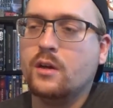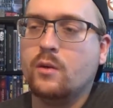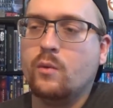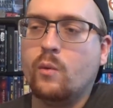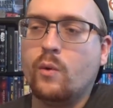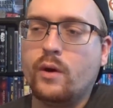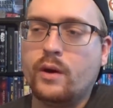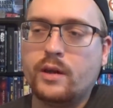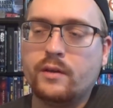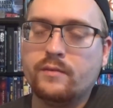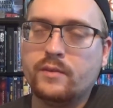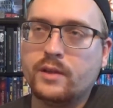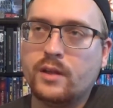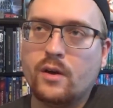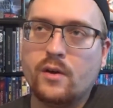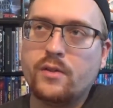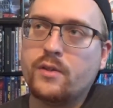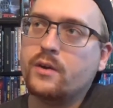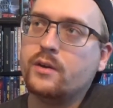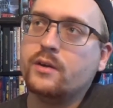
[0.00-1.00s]
where even
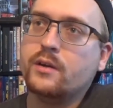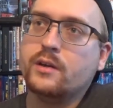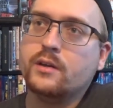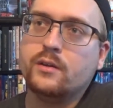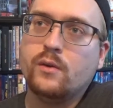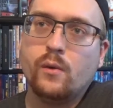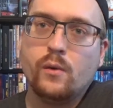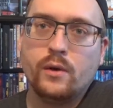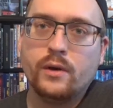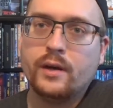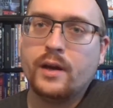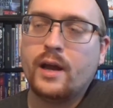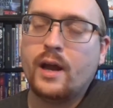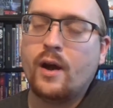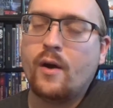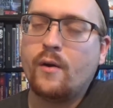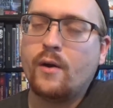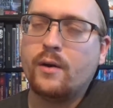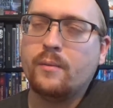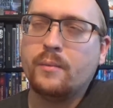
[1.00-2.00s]
though they're ignored
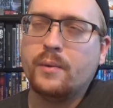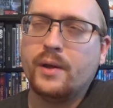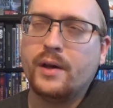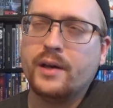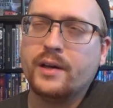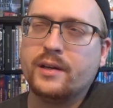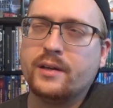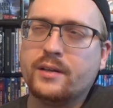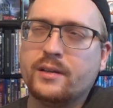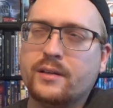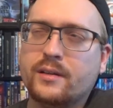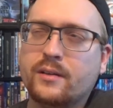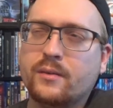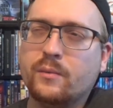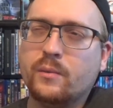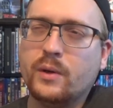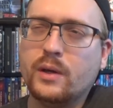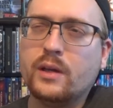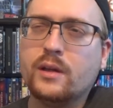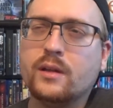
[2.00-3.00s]
now, I'm like
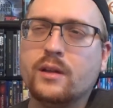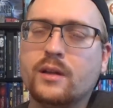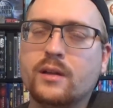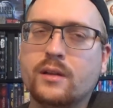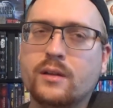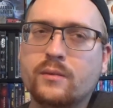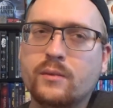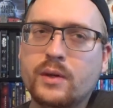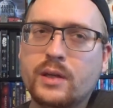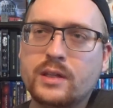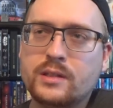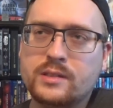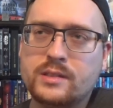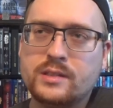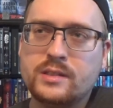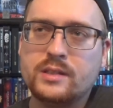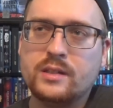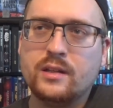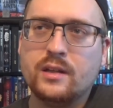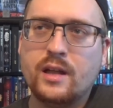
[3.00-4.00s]
we could we could
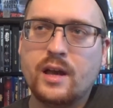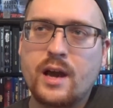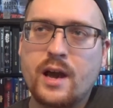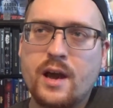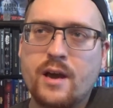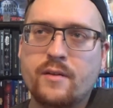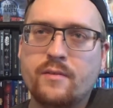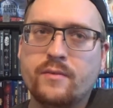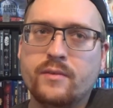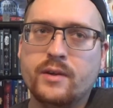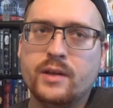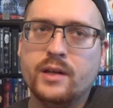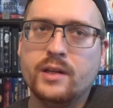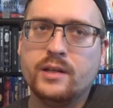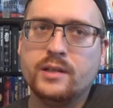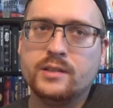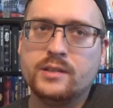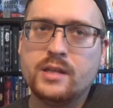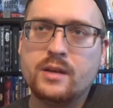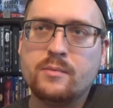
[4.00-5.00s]
still have an
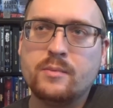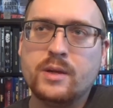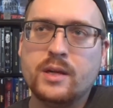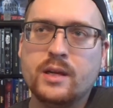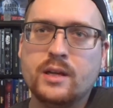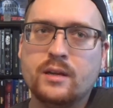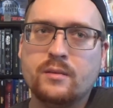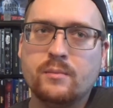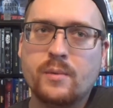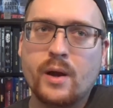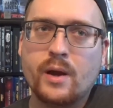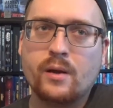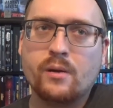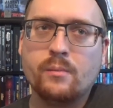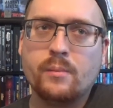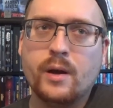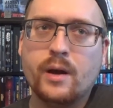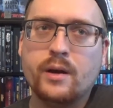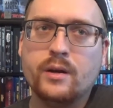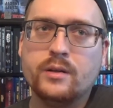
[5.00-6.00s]
intimidating Michael
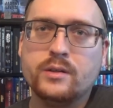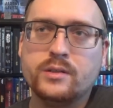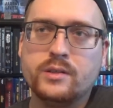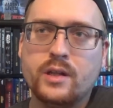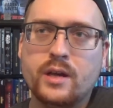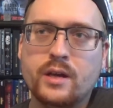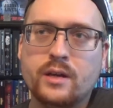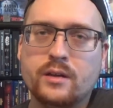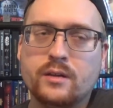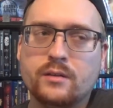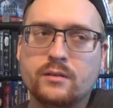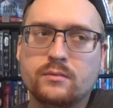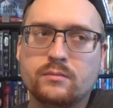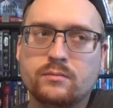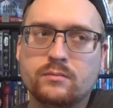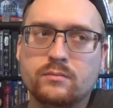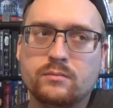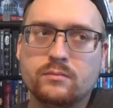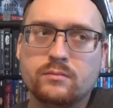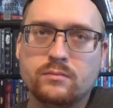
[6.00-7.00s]
Myers like
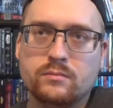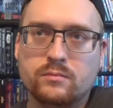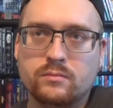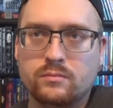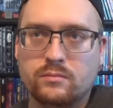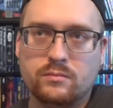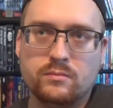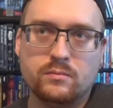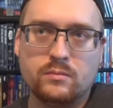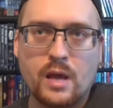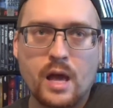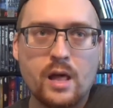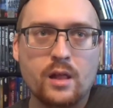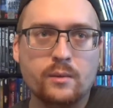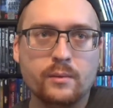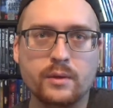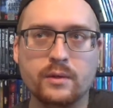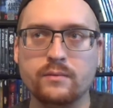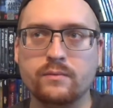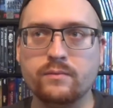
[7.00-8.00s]

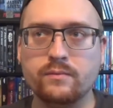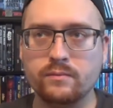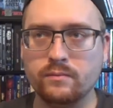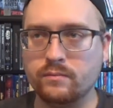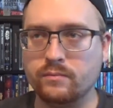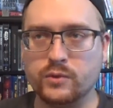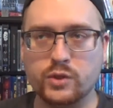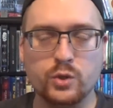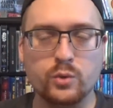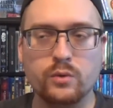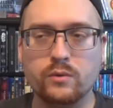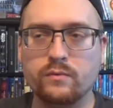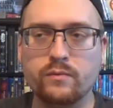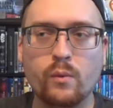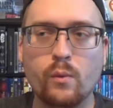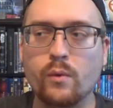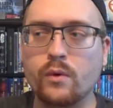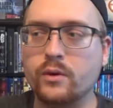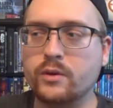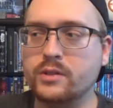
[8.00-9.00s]
Halloween 2 and
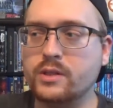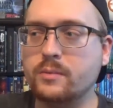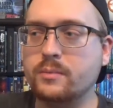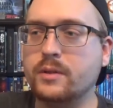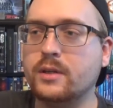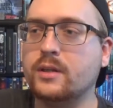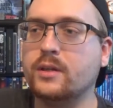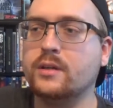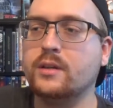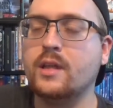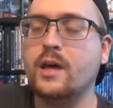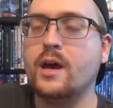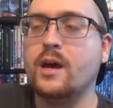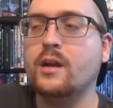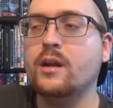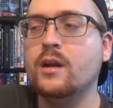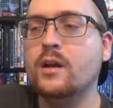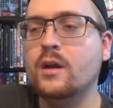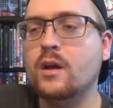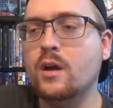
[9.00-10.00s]
4 or something like that.